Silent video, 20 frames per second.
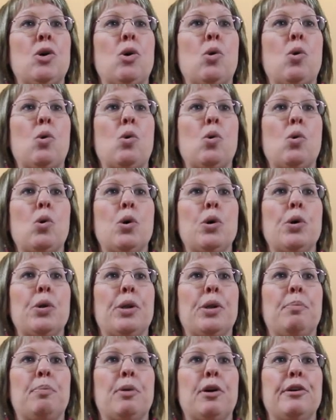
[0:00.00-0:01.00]
Or
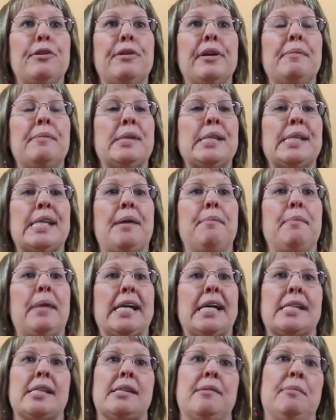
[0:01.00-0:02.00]
the program is at
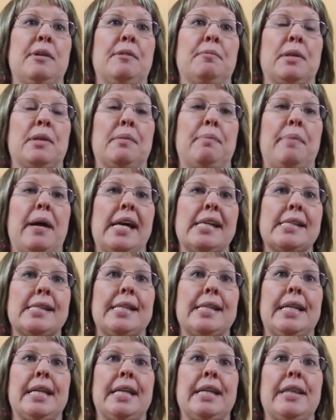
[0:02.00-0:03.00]
maximum
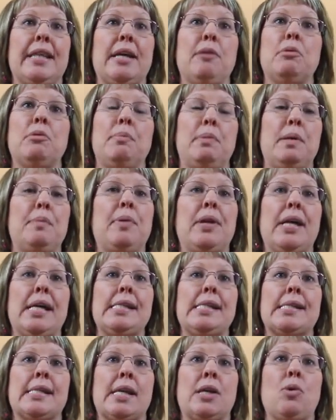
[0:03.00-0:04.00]
capacity, they will be
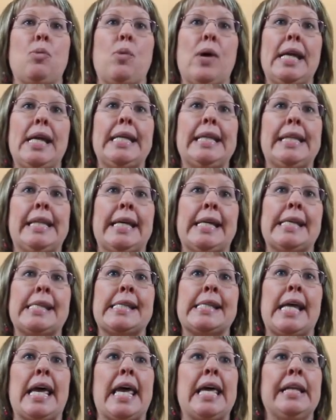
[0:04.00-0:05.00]
placed on a waiting
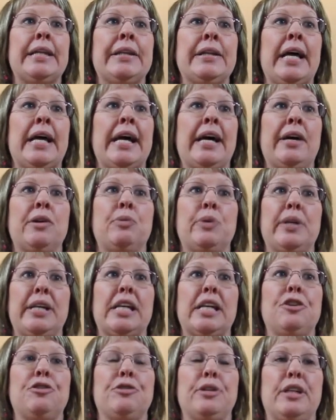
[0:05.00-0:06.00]
list and allowed
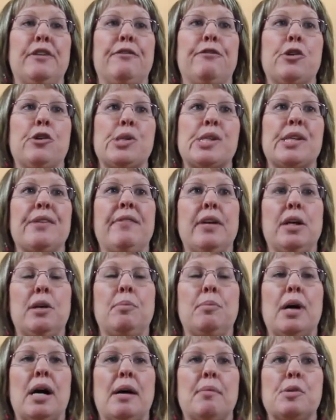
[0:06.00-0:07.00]
reentry at first
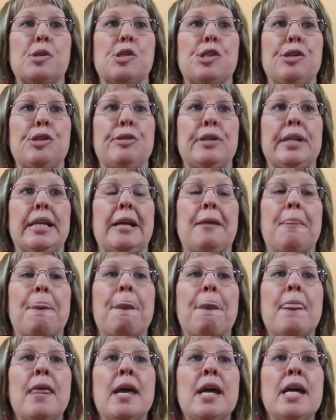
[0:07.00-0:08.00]
available opportunity.
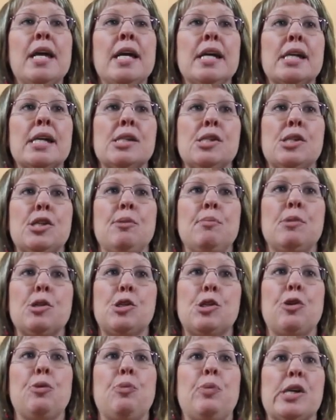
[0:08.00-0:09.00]

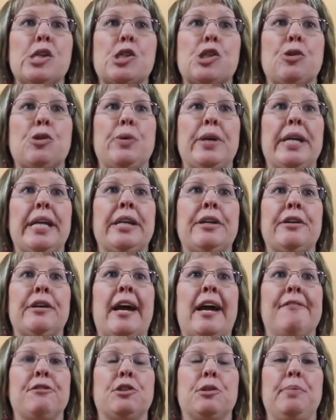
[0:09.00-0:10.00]
Consumers who wish to reenter
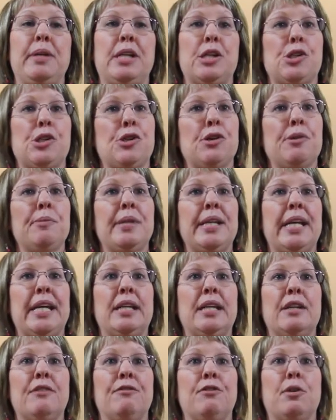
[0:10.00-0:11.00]
after being
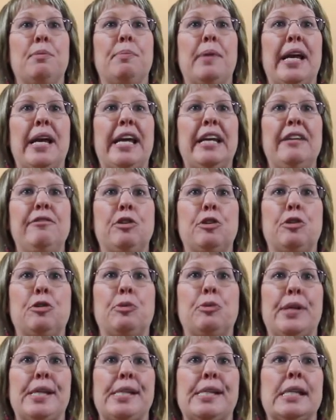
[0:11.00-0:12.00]
terminated for behavioral
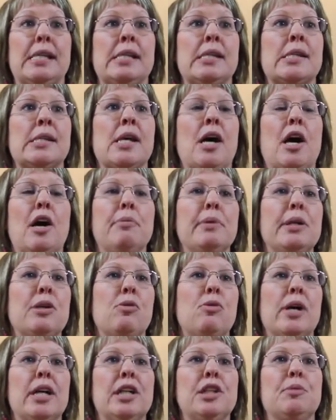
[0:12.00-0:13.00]
reasons are
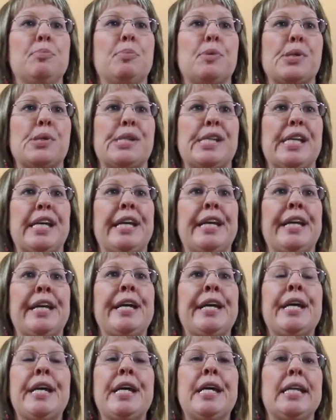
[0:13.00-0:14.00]
required to present
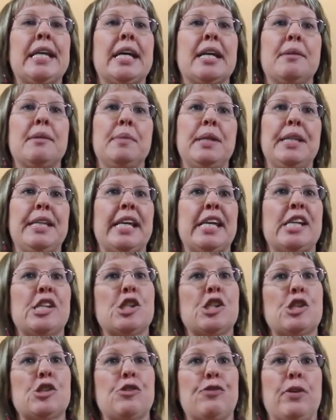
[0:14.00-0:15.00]

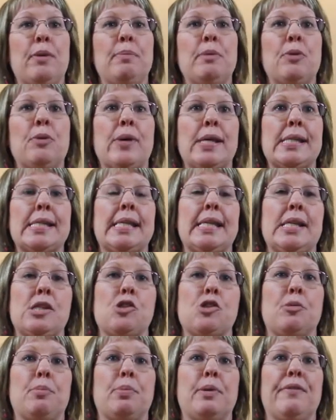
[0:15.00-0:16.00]
documentations from the
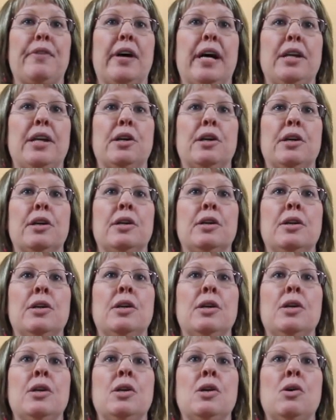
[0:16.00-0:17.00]
residential provider
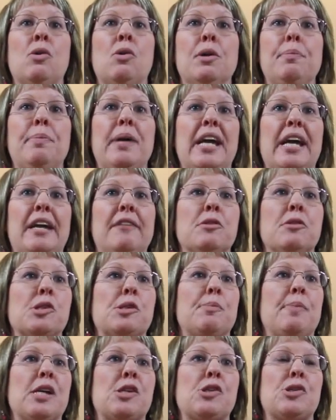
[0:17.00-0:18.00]
or behavior
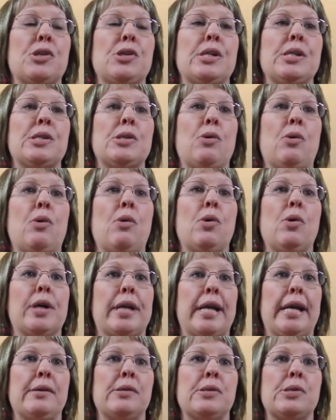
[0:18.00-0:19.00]
specialist or
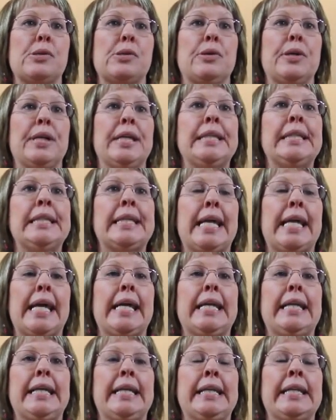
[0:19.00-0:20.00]
counselor
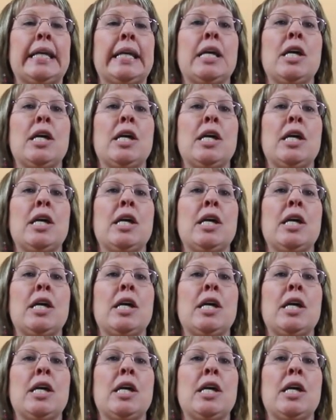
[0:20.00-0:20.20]
indicating